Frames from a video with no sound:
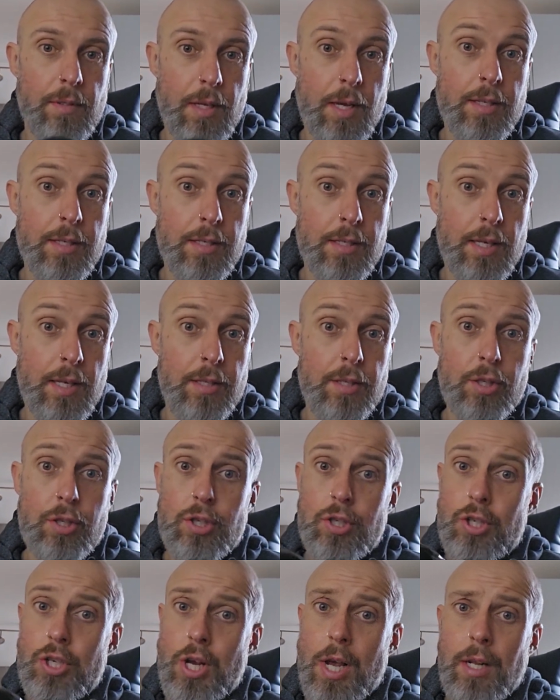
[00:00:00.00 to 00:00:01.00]
I said,
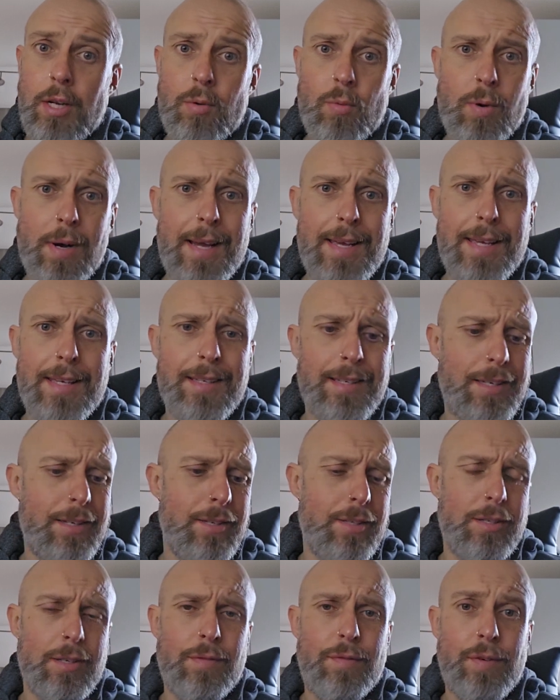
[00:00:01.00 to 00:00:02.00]
check the weight
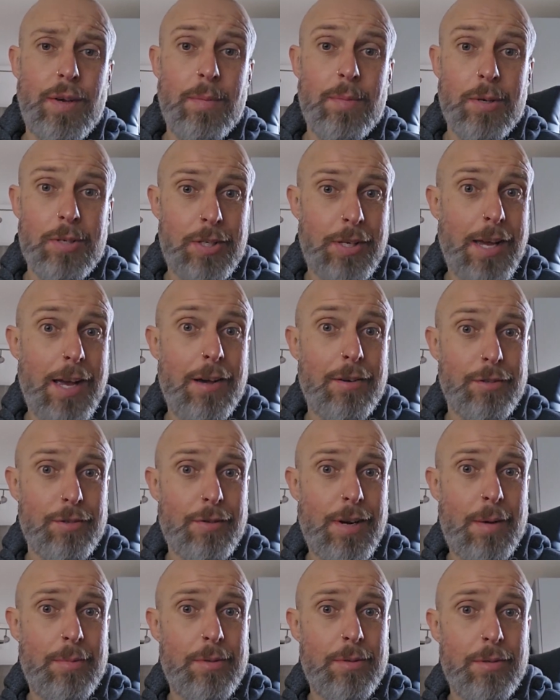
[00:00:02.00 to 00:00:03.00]
because I think my scales
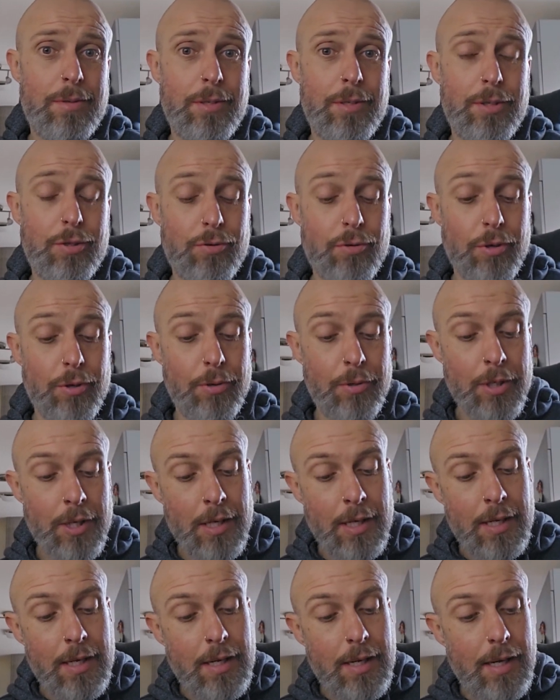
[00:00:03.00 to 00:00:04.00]
are absolutely screwed.
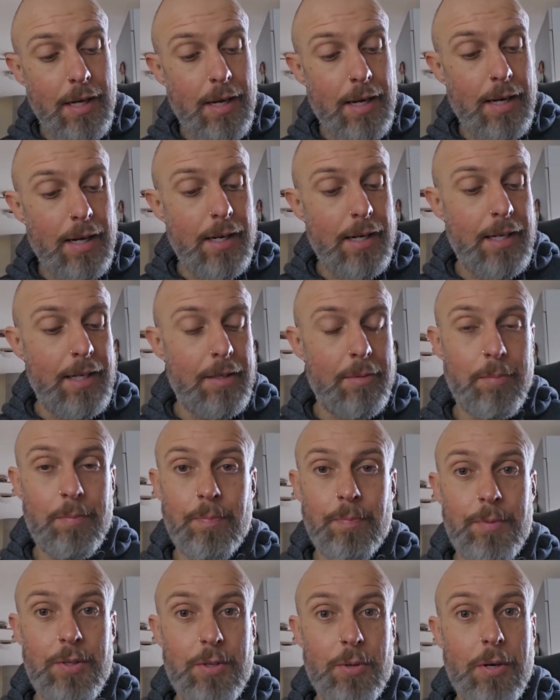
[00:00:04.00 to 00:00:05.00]

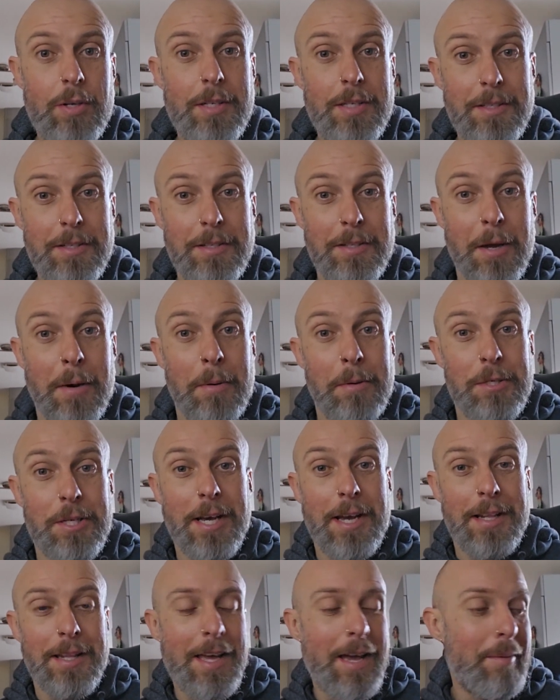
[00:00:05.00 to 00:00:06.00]
So I need to double
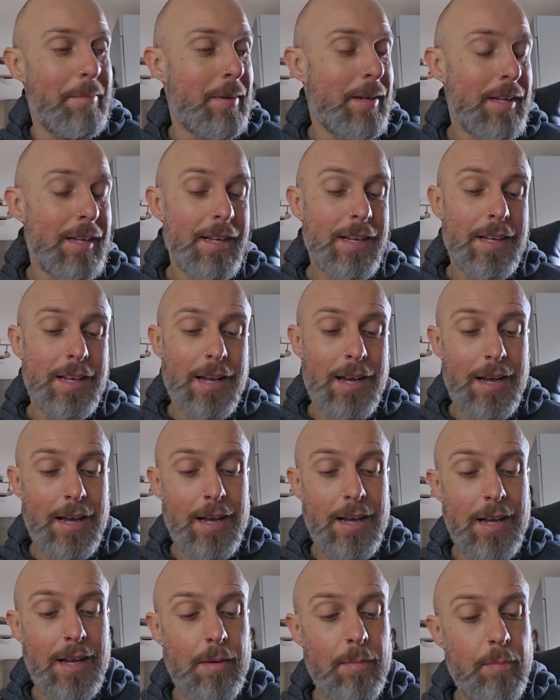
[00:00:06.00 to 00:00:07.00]
check them.
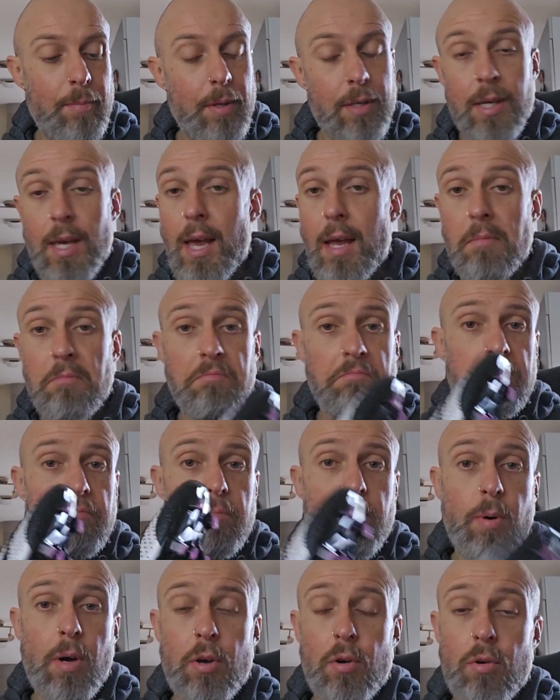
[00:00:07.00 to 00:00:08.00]
But yeah,
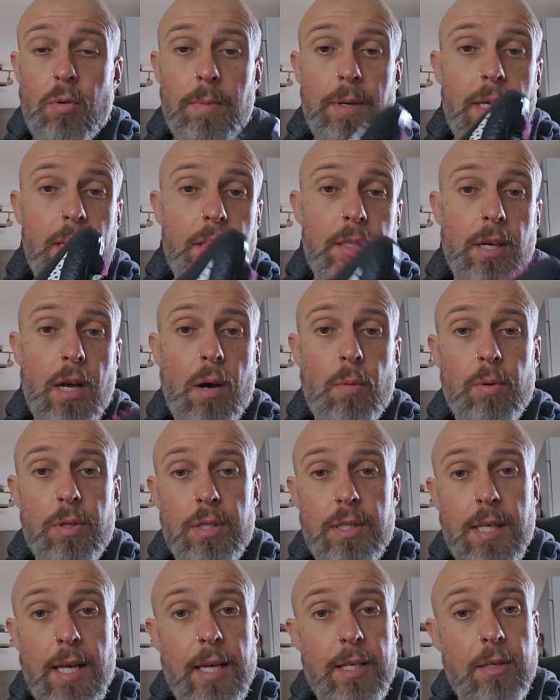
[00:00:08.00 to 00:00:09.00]
by all means, I
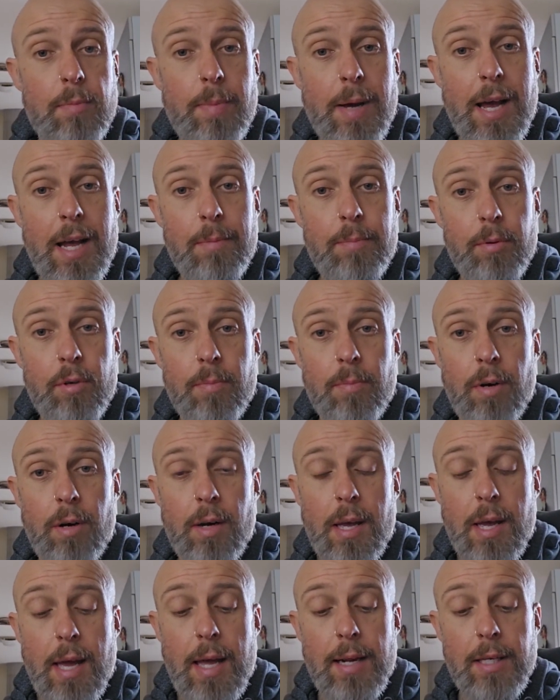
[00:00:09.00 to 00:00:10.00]
wouldn't say it's a bad boot
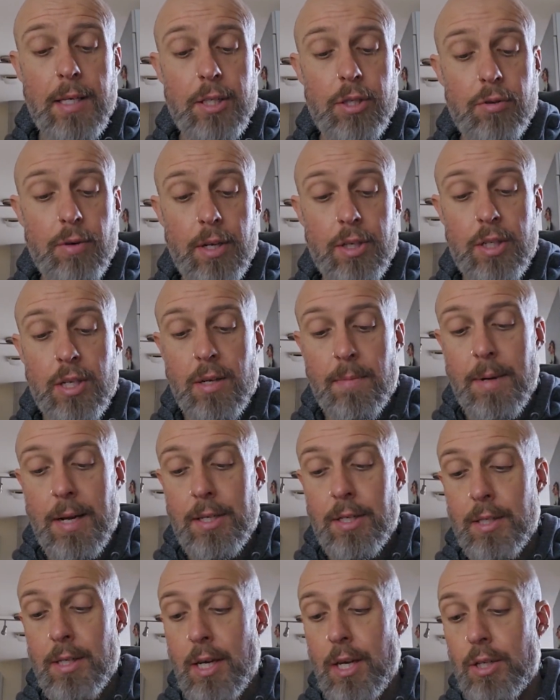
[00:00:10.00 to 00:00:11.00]
by any stretch of the
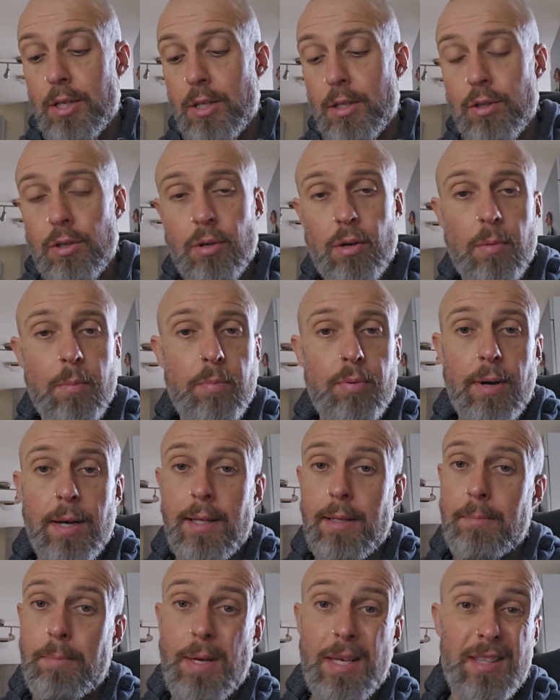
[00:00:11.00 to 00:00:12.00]
imagination. You can
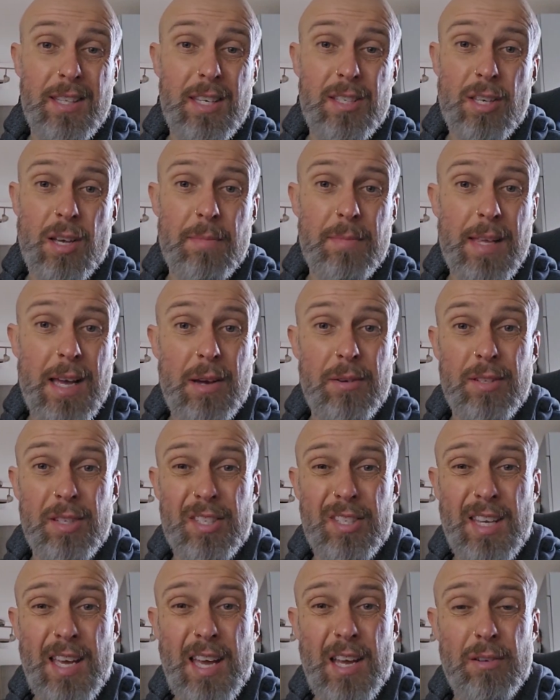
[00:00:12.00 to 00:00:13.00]
pick these up now in the
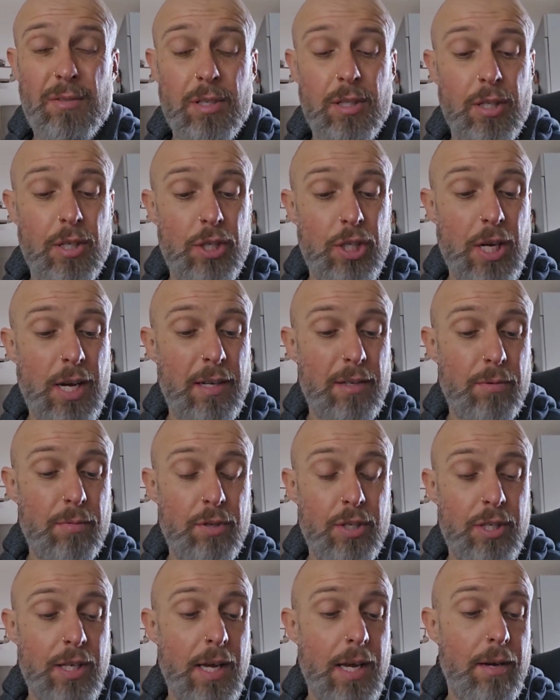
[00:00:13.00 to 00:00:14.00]
sales, in the
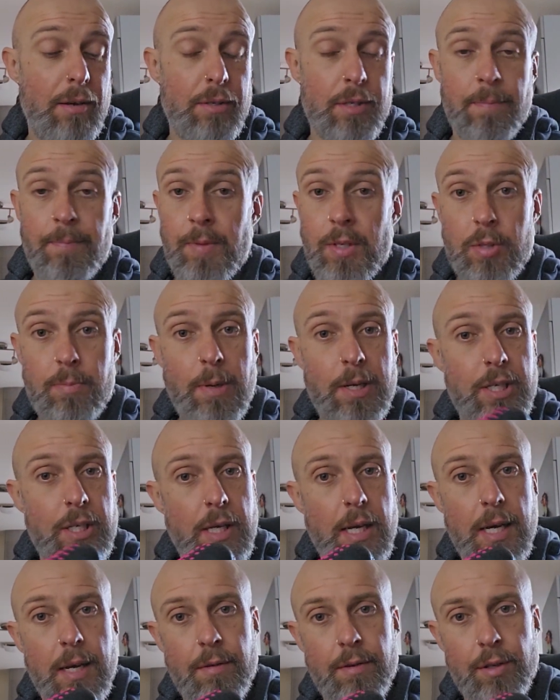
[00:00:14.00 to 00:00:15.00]
January sales, especially
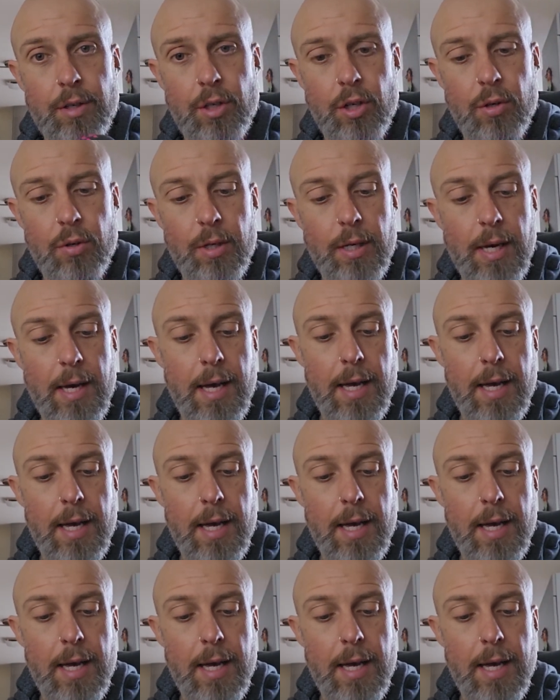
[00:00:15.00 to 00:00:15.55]
here in the UK.